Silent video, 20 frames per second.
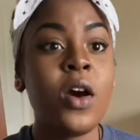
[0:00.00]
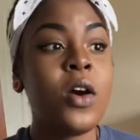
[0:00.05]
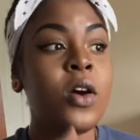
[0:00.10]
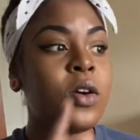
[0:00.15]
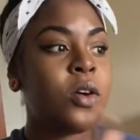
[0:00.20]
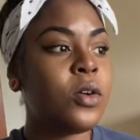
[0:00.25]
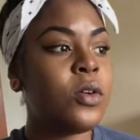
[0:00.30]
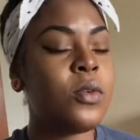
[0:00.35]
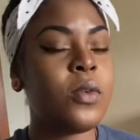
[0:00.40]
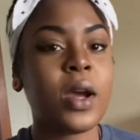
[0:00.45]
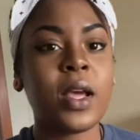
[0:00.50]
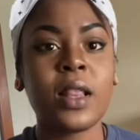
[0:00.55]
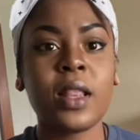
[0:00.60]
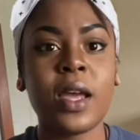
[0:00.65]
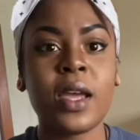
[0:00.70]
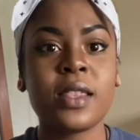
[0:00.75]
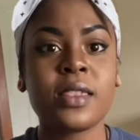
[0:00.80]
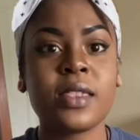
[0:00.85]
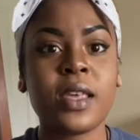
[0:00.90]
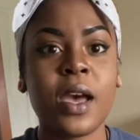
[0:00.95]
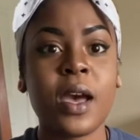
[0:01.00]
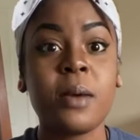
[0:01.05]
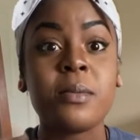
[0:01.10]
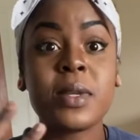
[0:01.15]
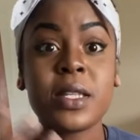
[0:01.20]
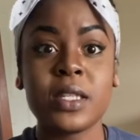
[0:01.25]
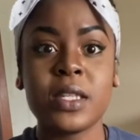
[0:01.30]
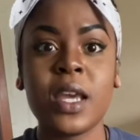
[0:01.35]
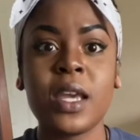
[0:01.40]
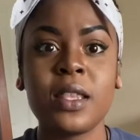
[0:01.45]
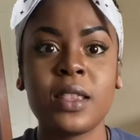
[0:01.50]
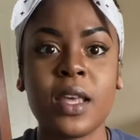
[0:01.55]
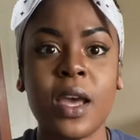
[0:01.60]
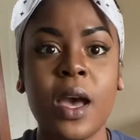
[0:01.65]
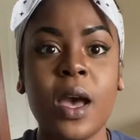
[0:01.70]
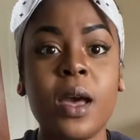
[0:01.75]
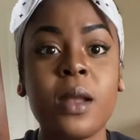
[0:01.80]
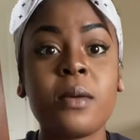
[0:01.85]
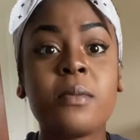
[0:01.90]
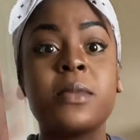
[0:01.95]
Ooh, I like that. I'm going to take that
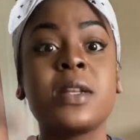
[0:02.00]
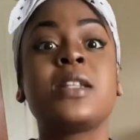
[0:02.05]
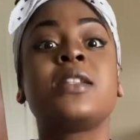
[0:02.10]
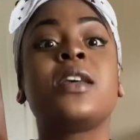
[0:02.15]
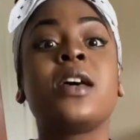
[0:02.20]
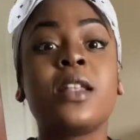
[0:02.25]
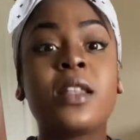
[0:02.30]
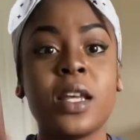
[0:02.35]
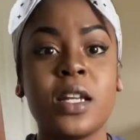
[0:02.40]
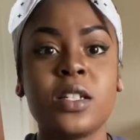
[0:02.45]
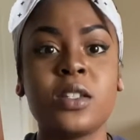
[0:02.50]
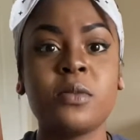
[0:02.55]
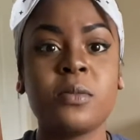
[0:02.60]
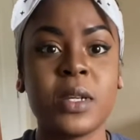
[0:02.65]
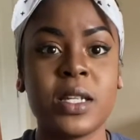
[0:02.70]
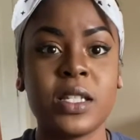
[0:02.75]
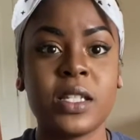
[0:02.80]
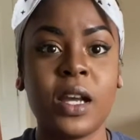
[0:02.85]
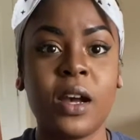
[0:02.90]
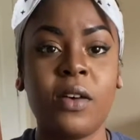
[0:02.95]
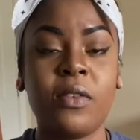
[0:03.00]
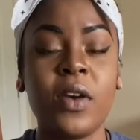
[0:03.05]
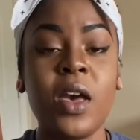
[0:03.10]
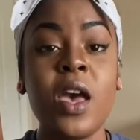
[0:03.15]
and I'm going to tell that to myself.